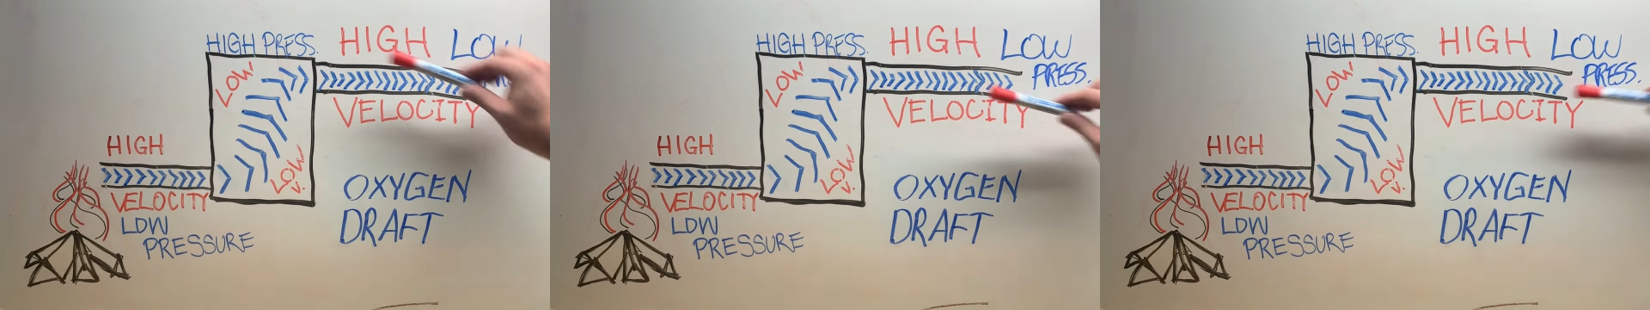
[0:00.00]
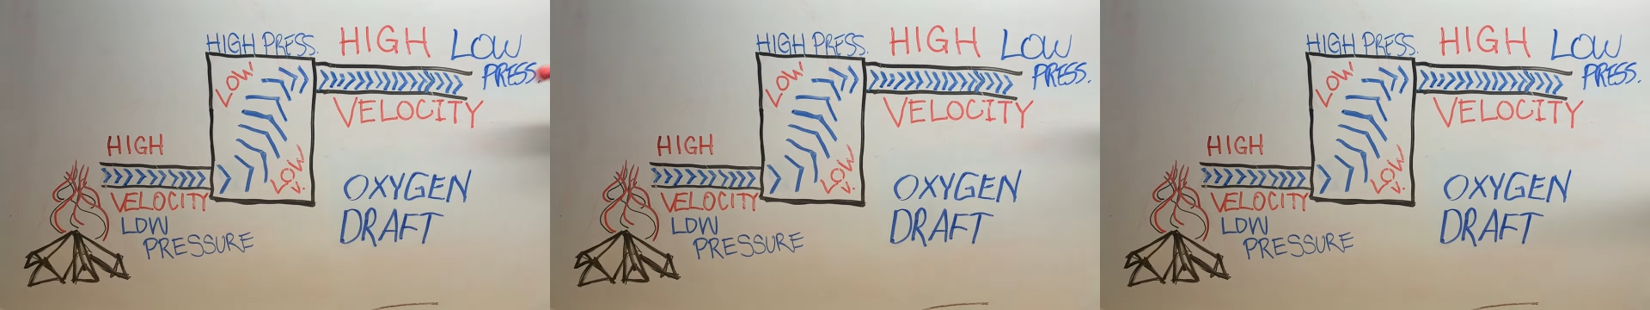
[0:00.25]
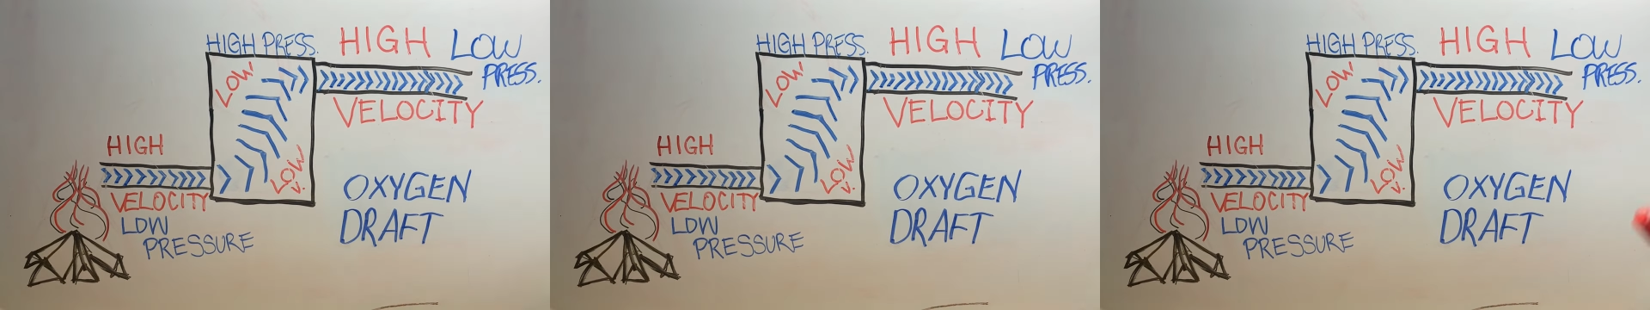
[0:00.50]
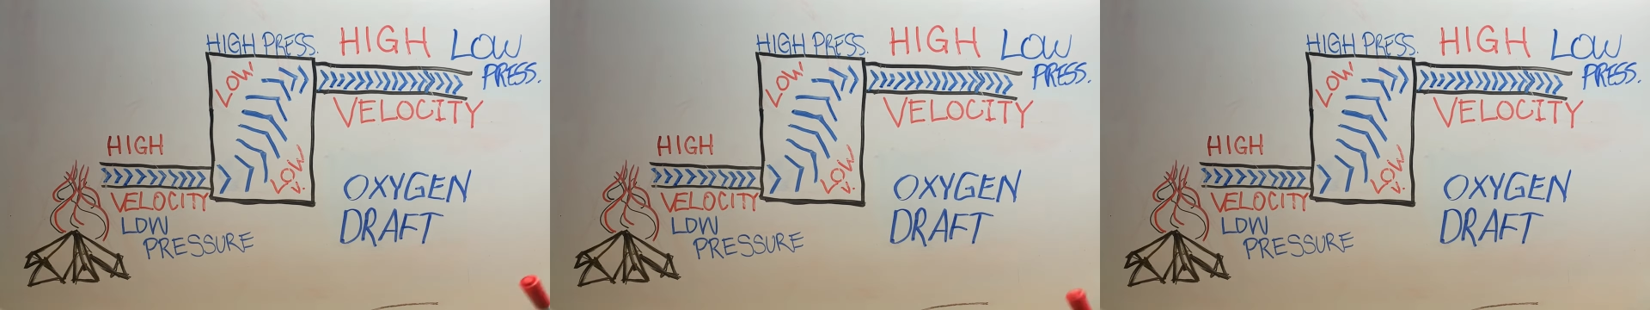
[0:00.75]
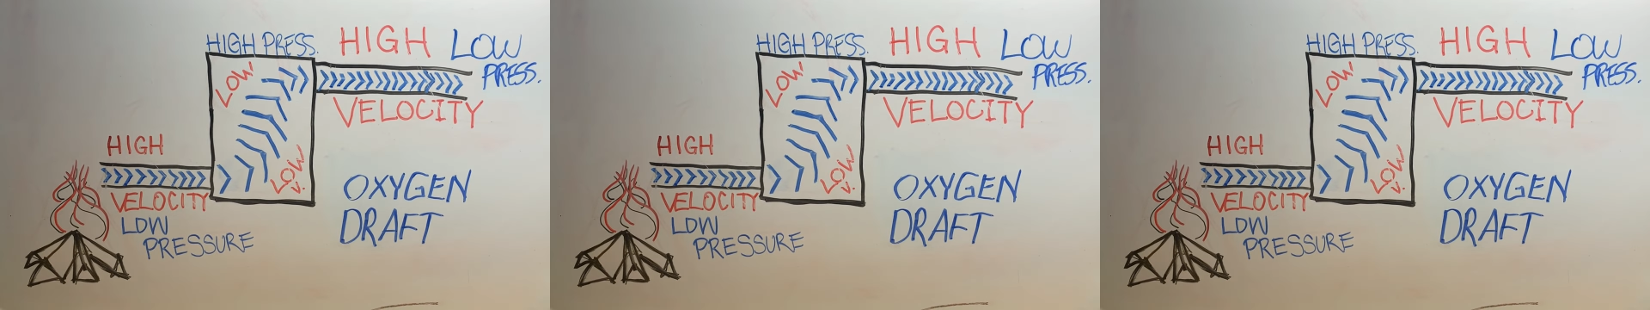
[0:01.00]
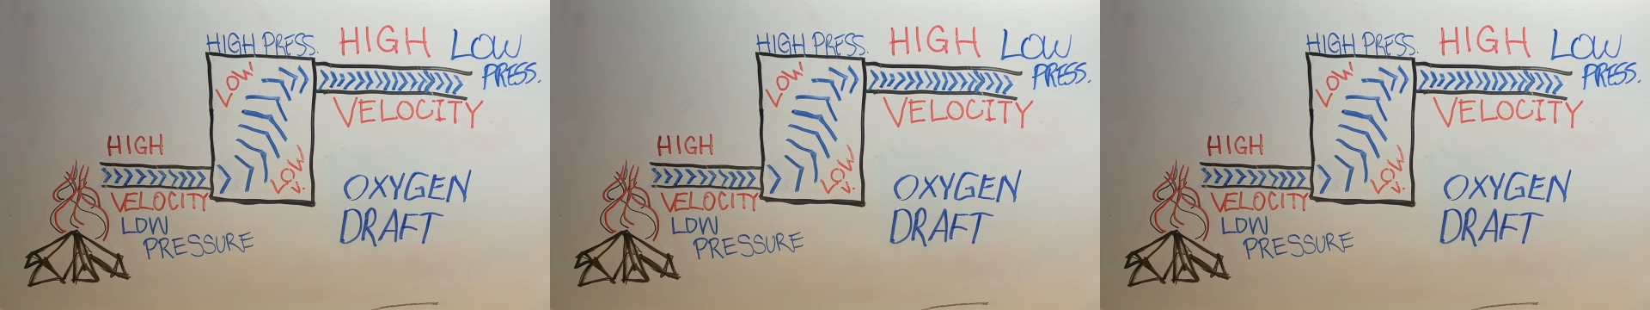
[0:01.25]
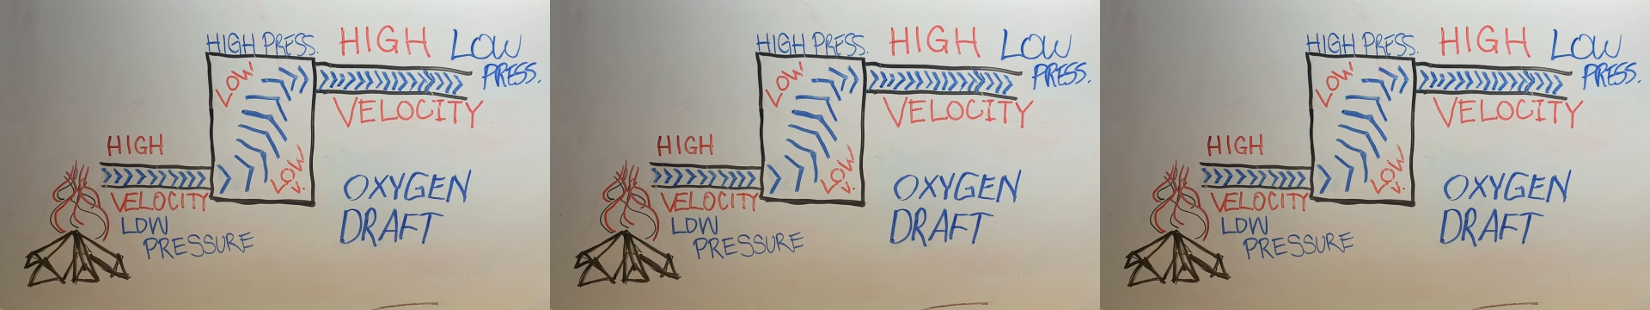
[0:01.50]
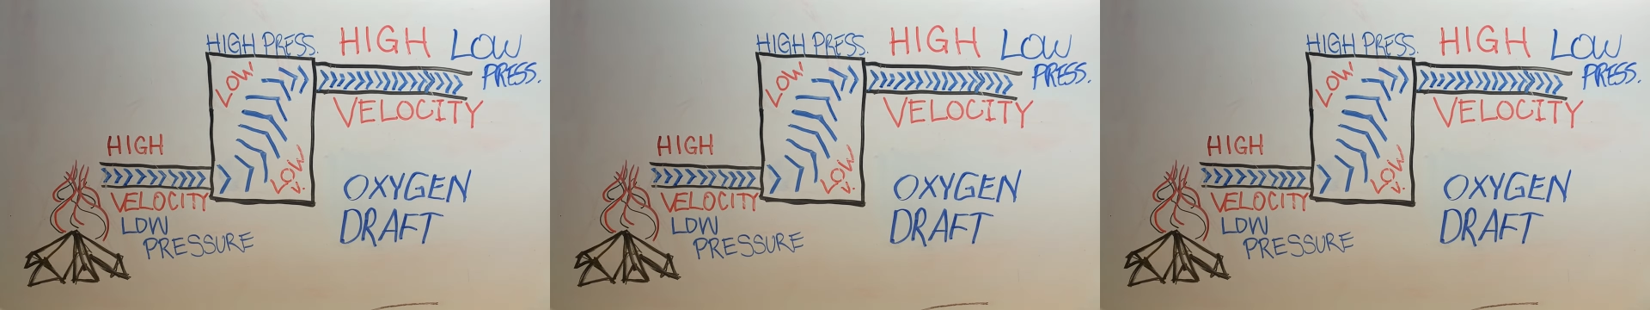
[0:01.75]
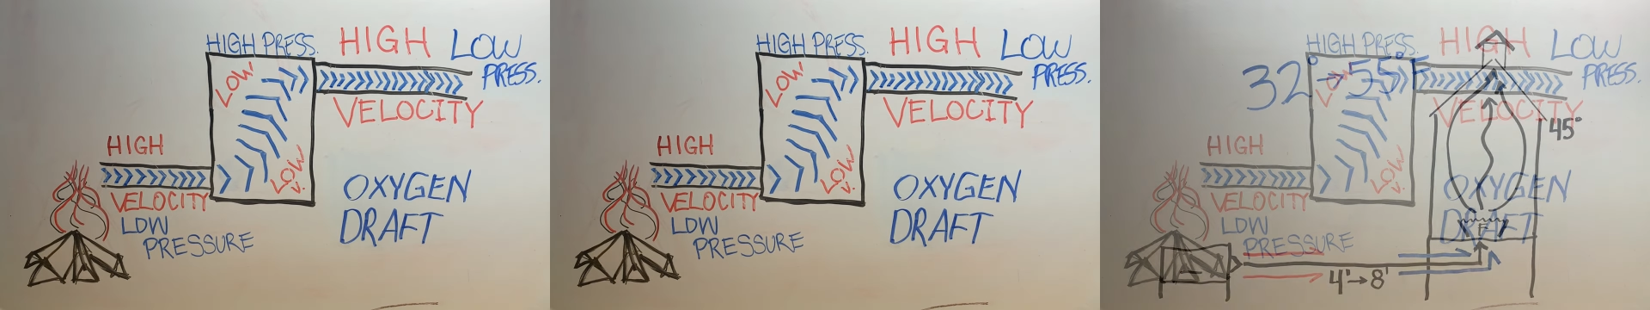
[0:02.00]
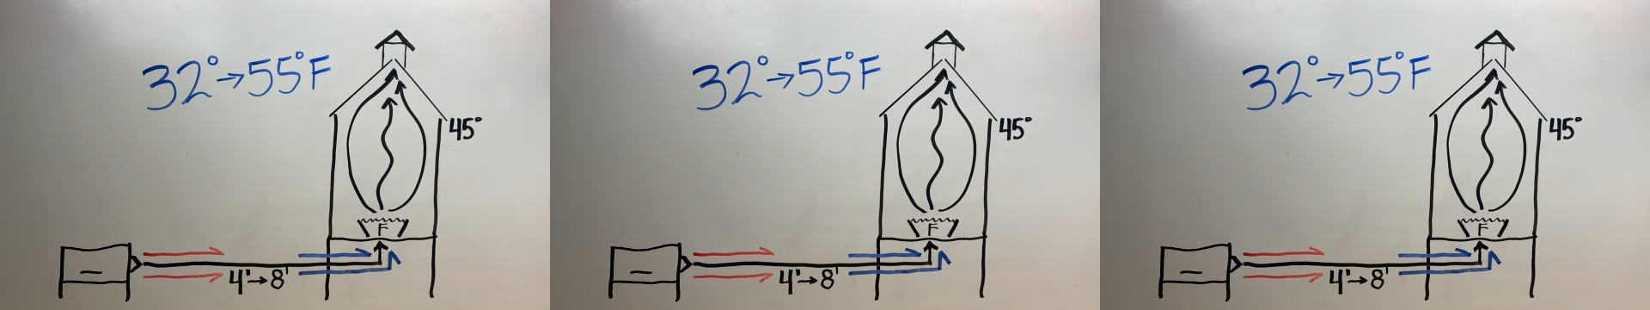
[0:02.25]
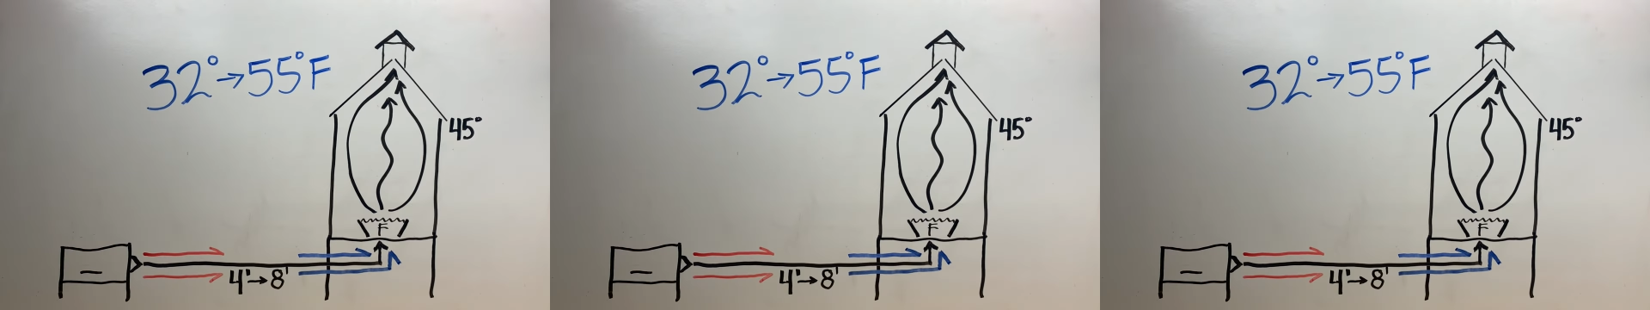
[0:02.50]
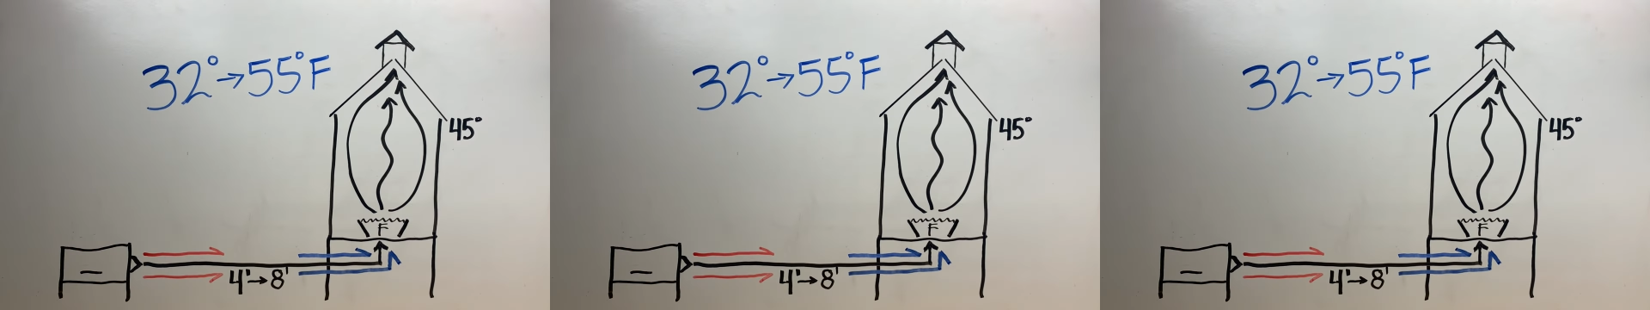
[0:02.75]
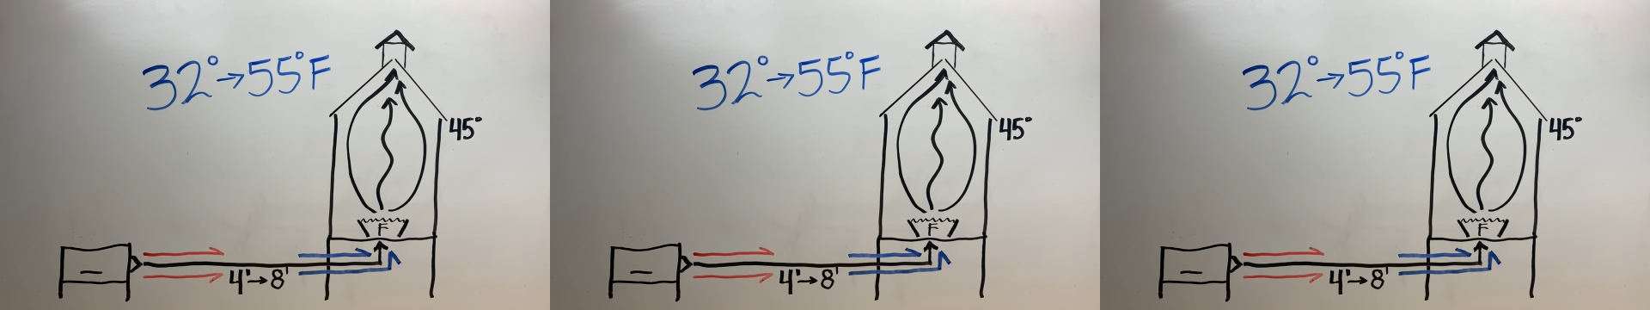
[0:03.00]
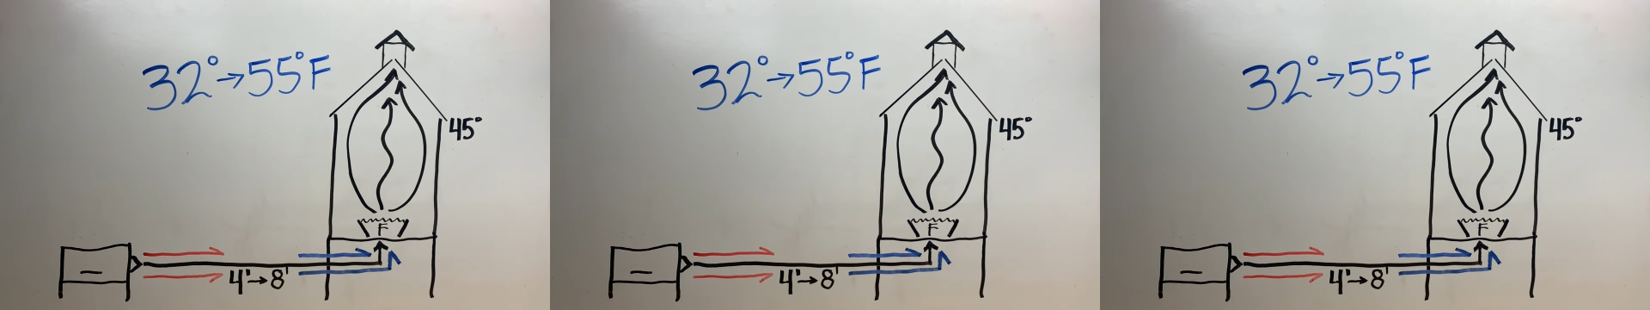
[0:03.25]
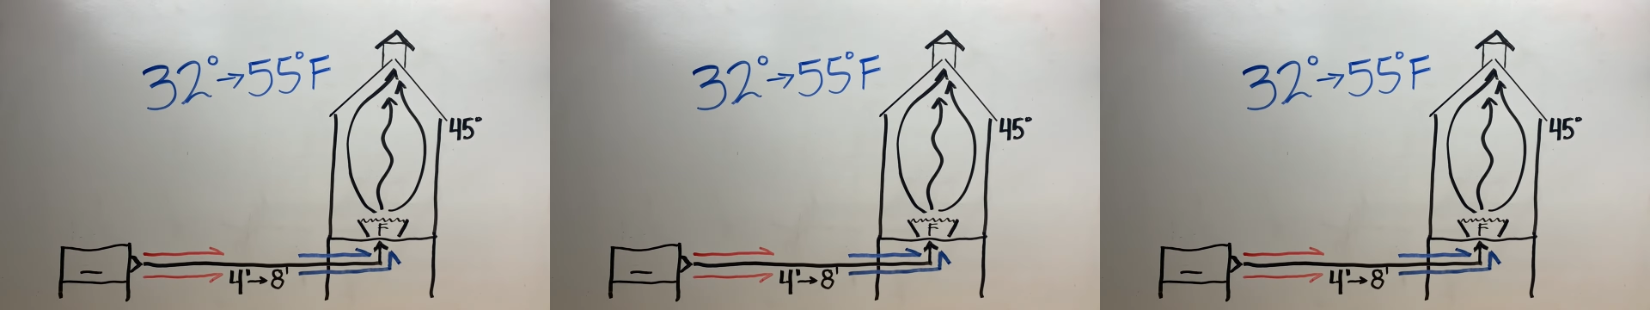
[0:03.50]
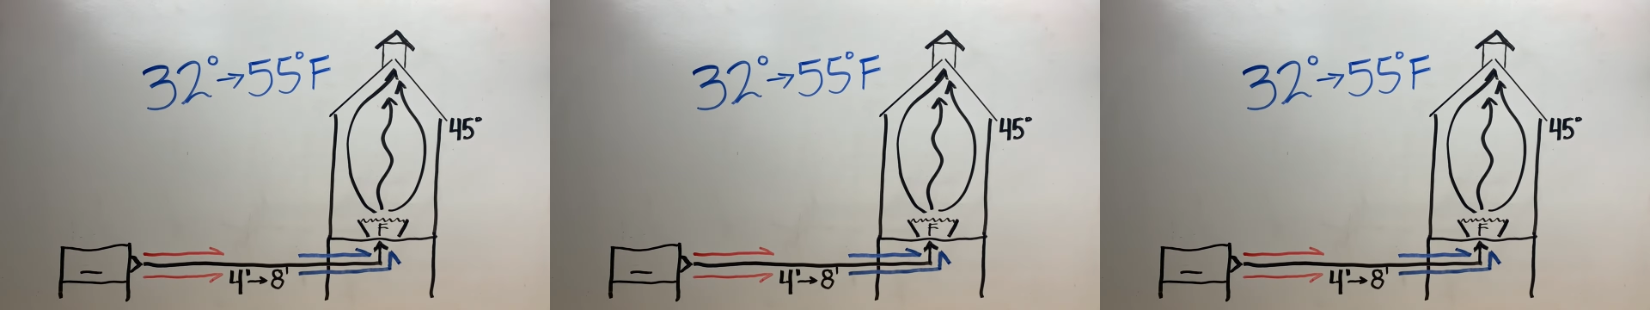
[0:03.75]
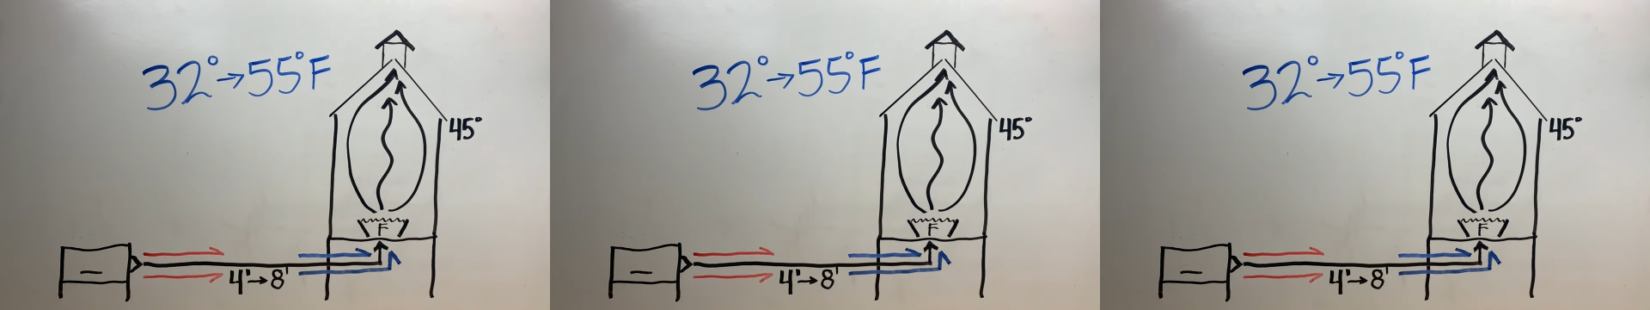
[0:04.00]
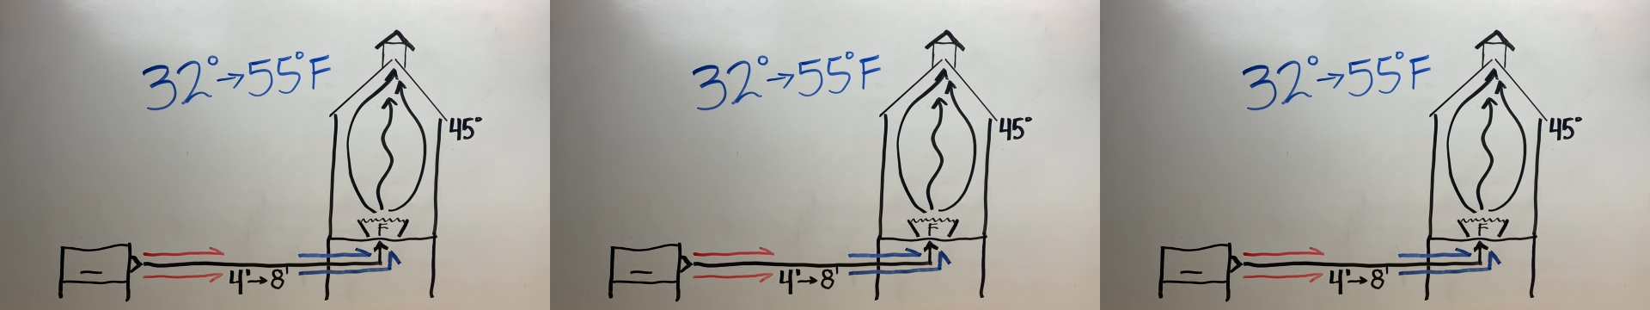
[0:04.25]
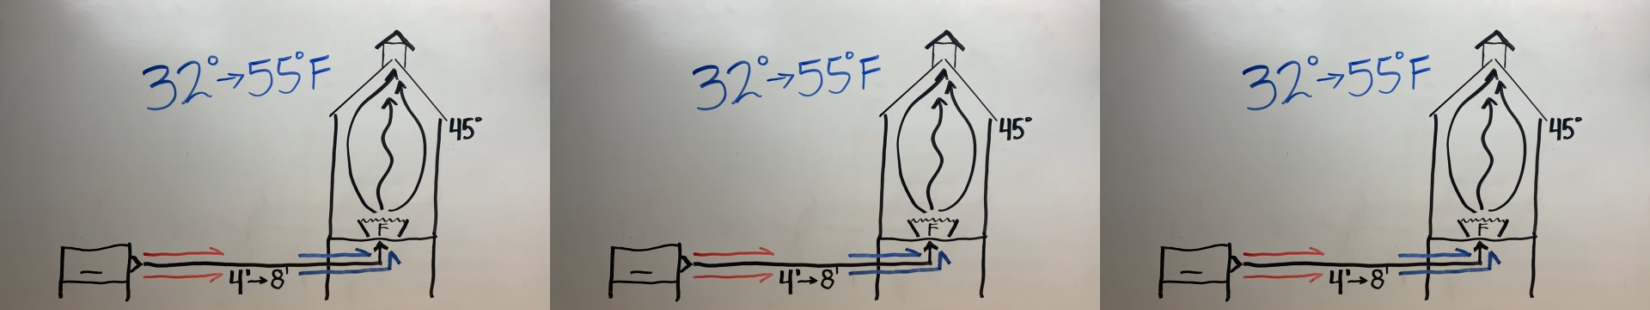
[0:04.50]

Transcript: No face is visible, so there are no lips to read.